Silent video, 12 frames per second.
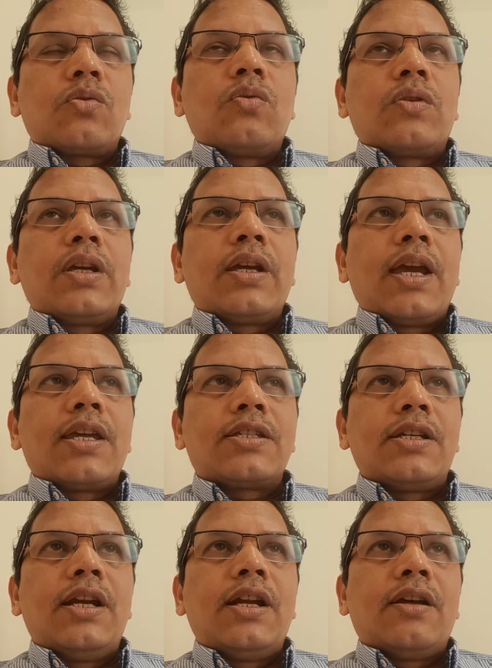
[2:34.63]
to cooking gas
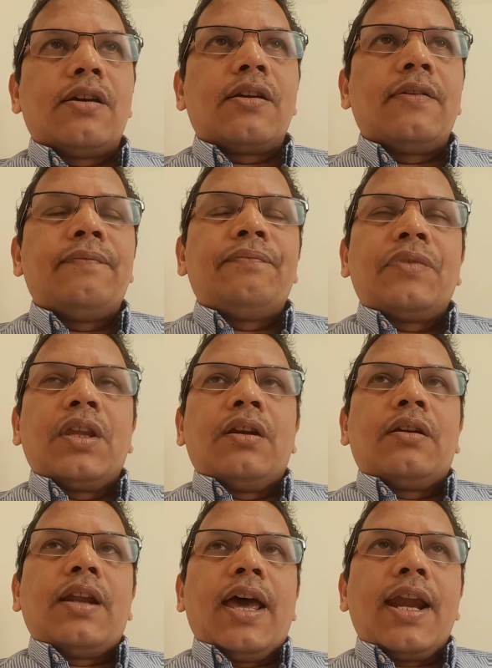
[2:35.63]
cylinder
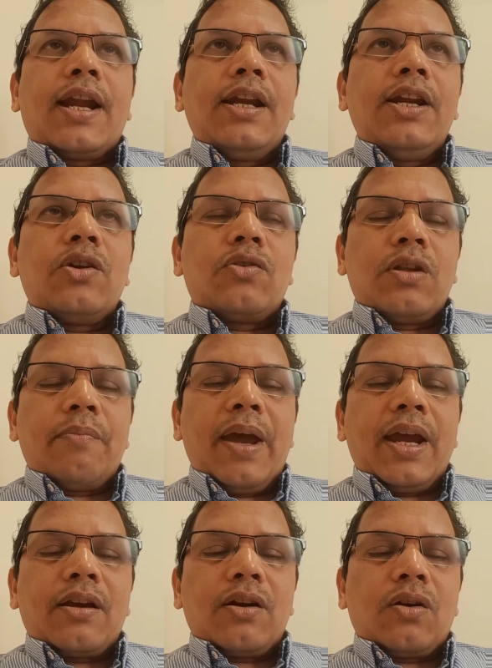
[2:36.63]
directly into the
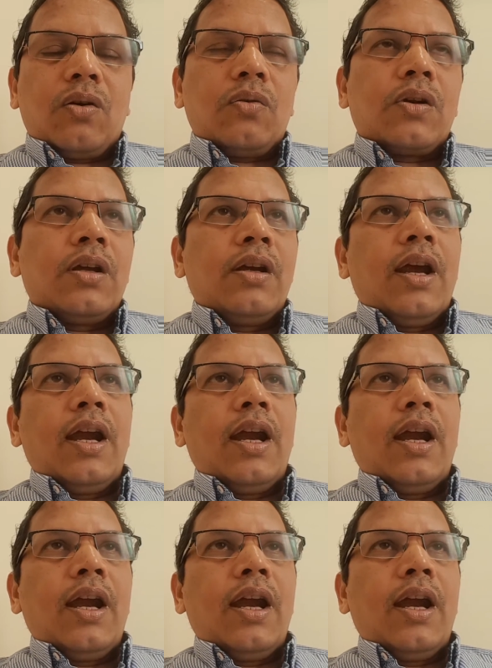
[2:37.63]
bank account,